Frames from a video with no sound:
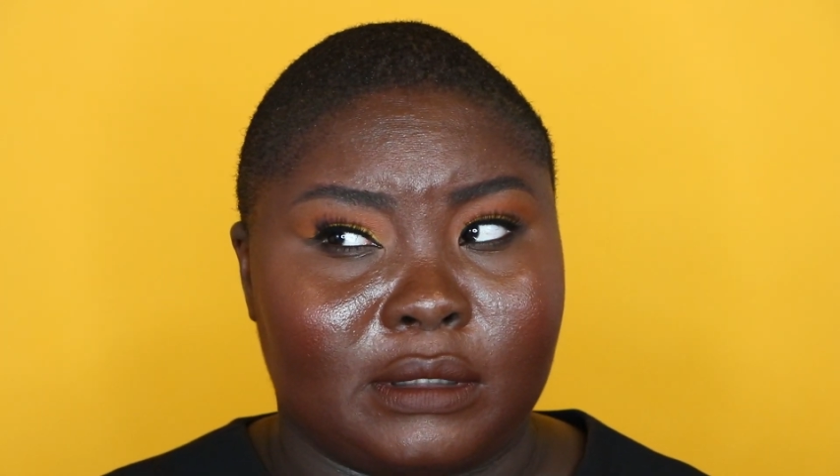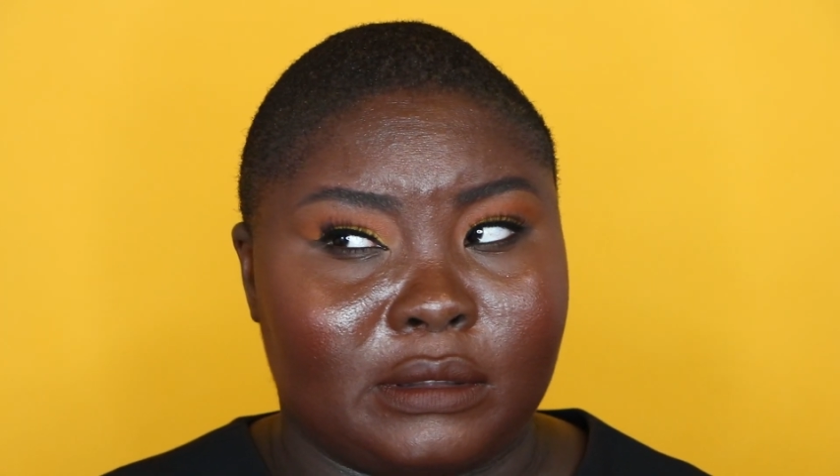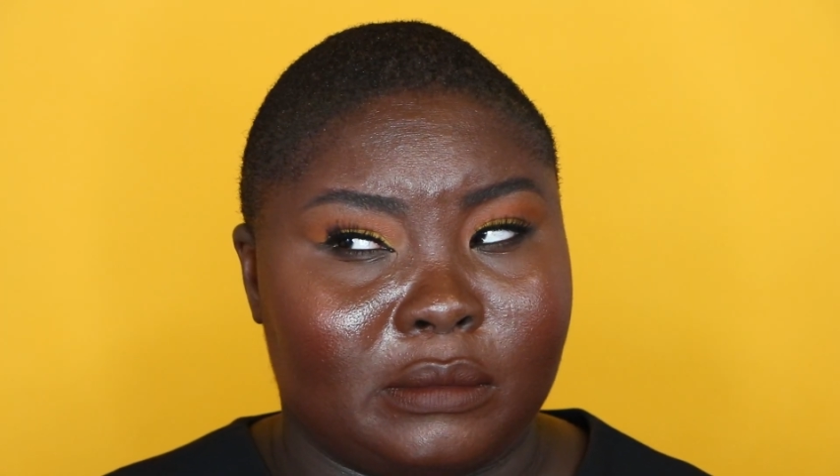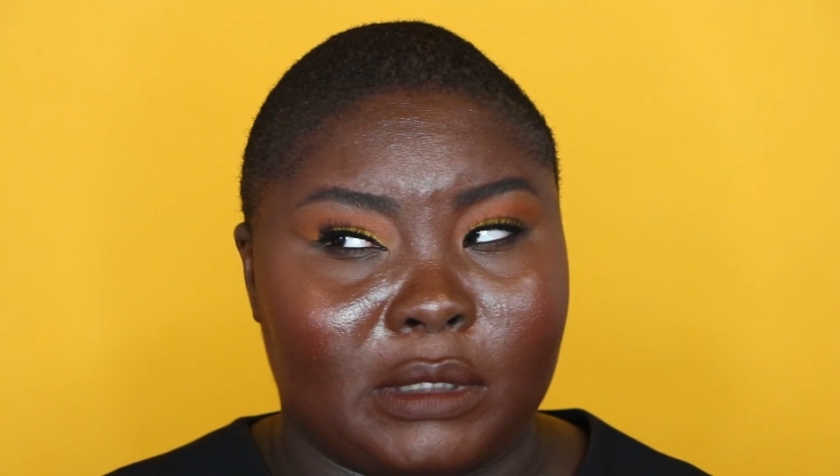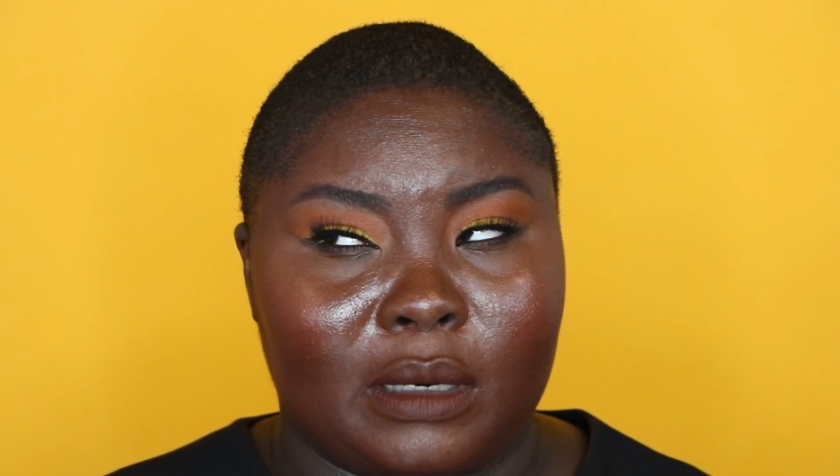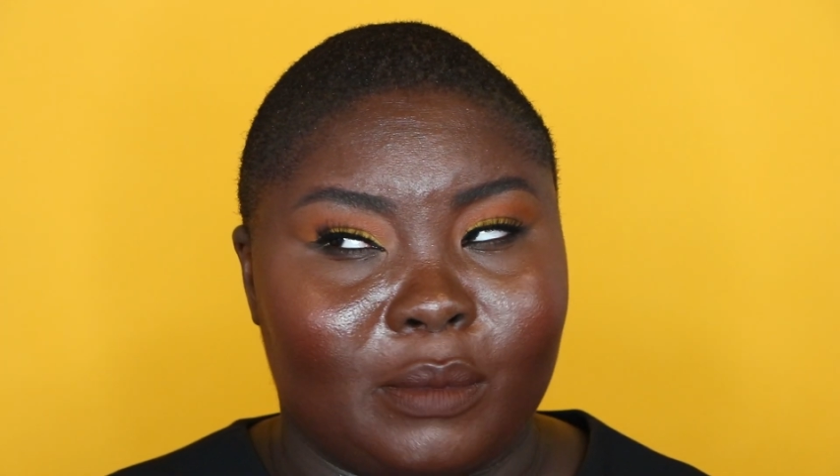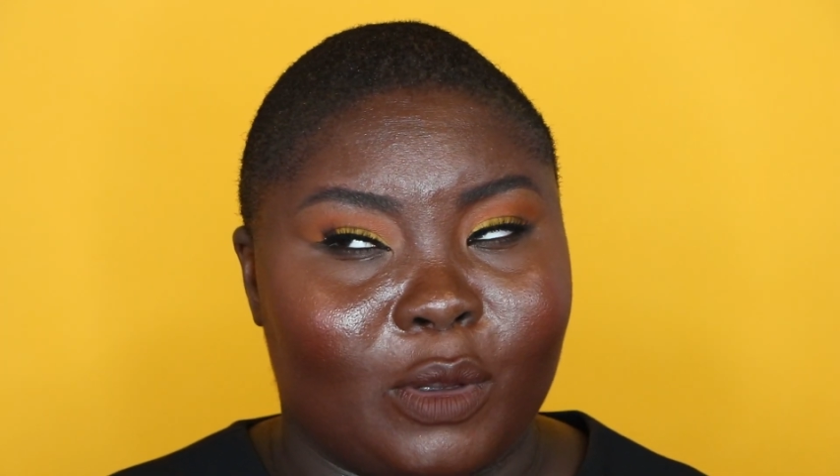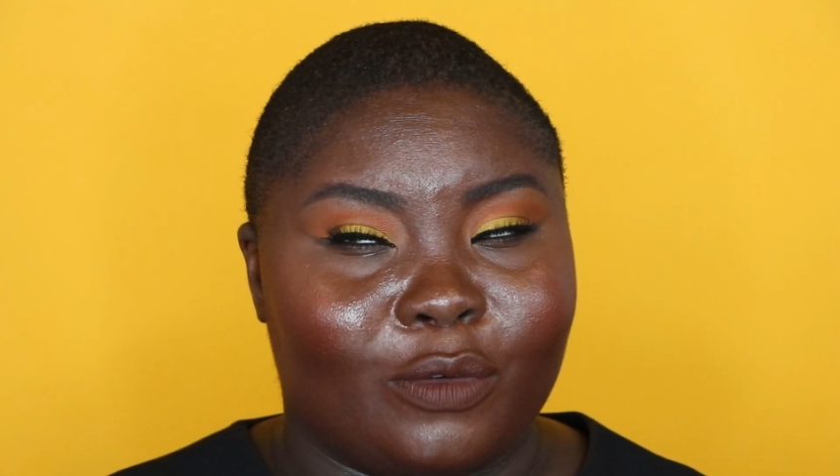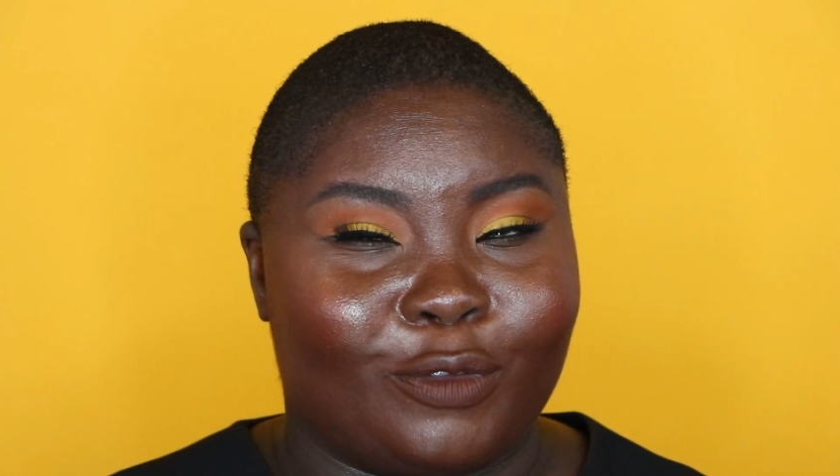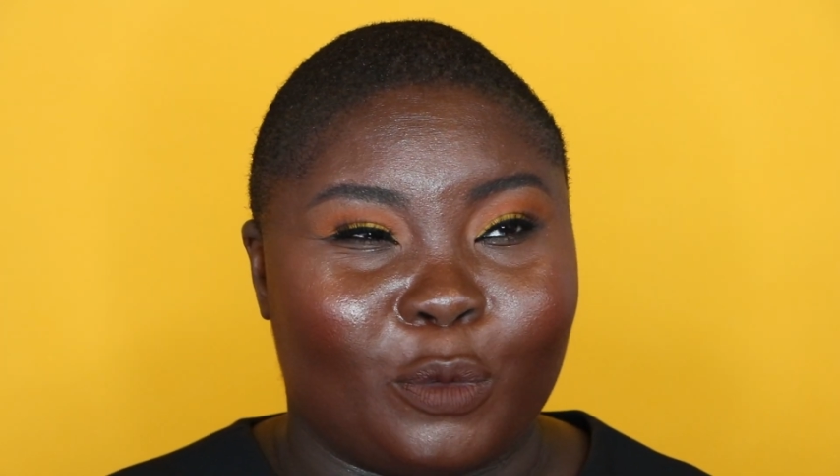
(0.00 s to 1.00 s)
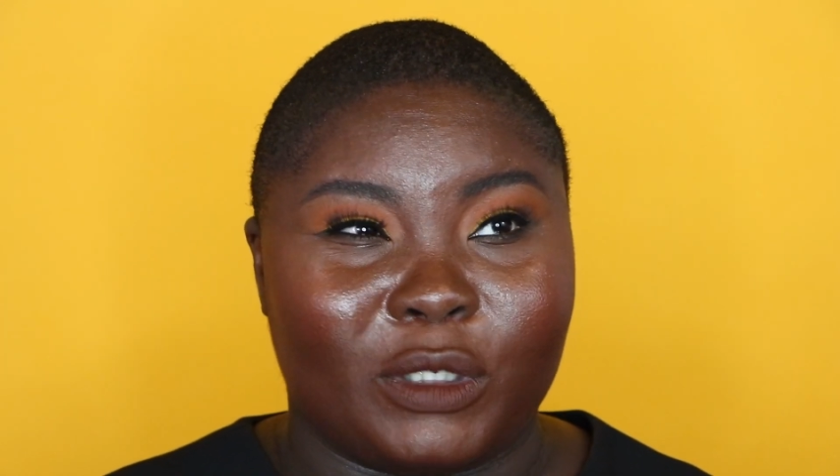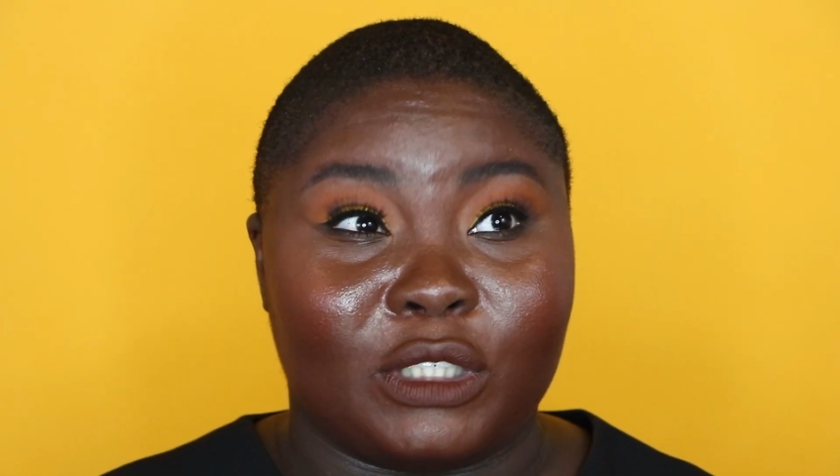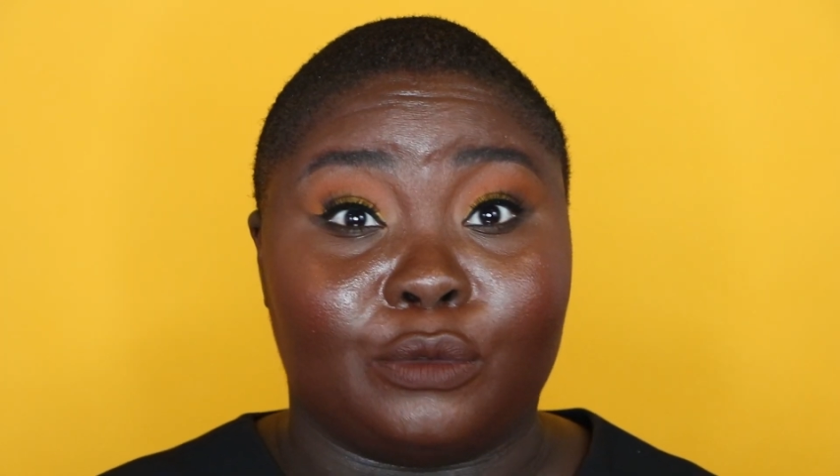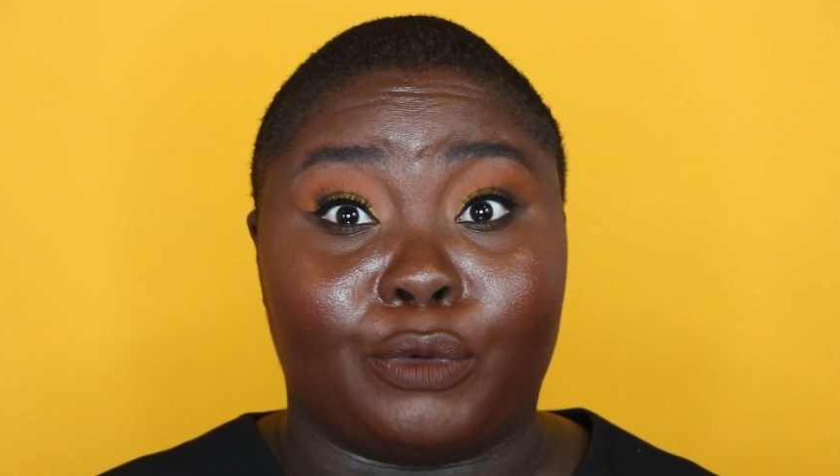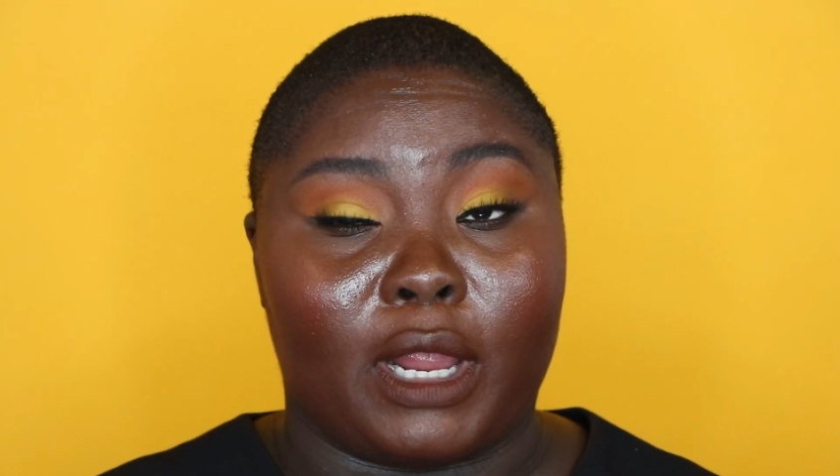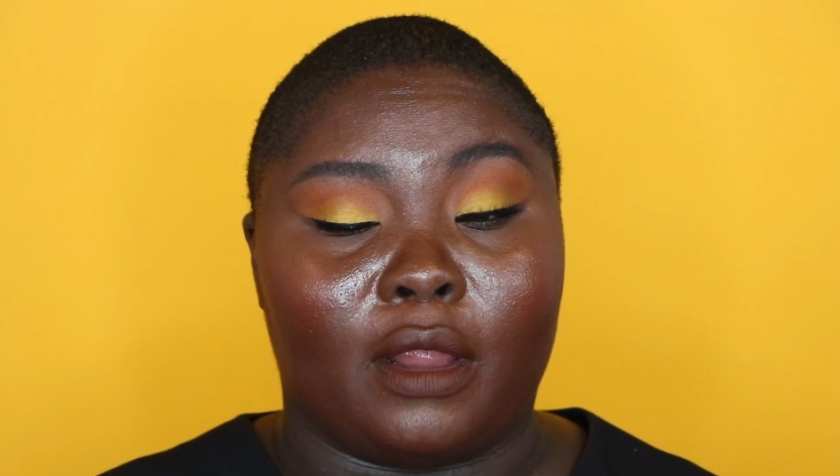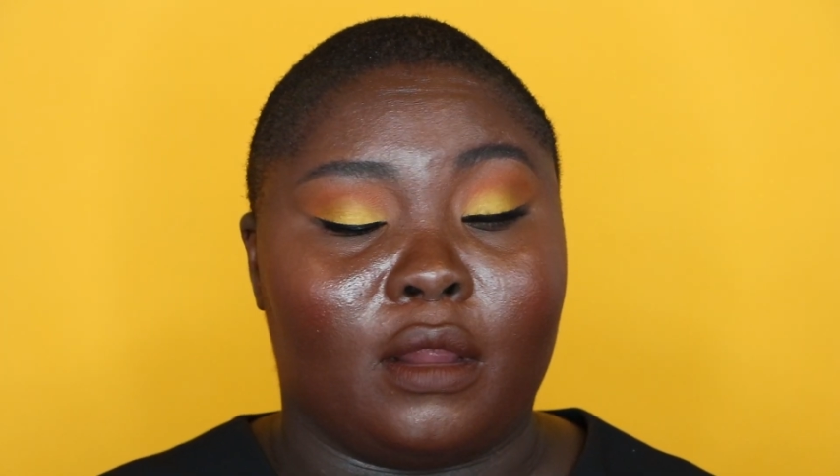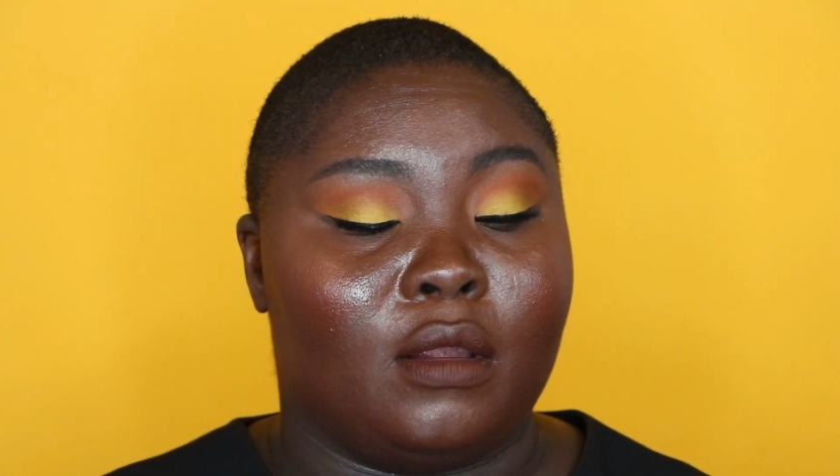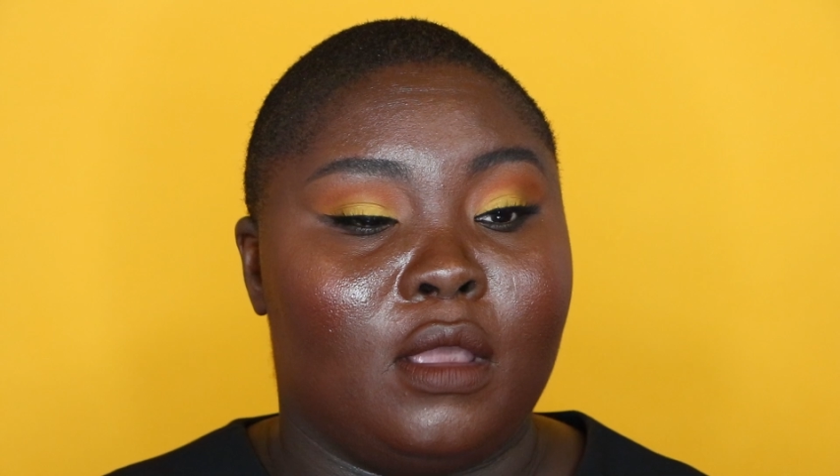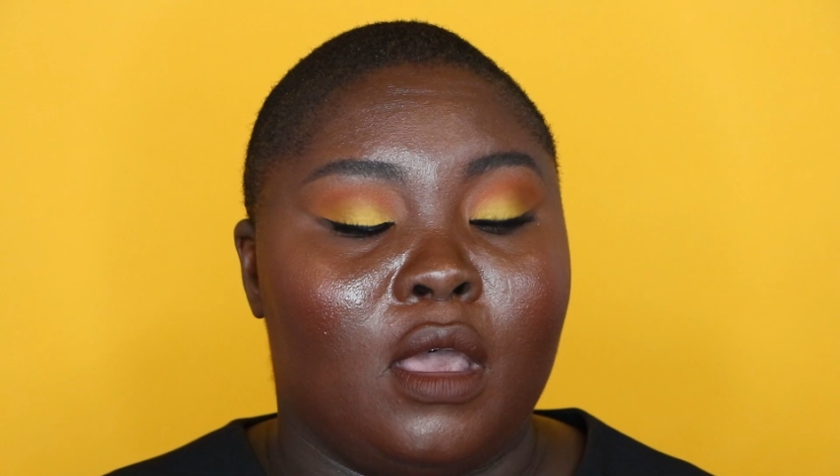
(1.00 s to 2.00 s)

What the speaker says: that's something I'm going for, which is rare.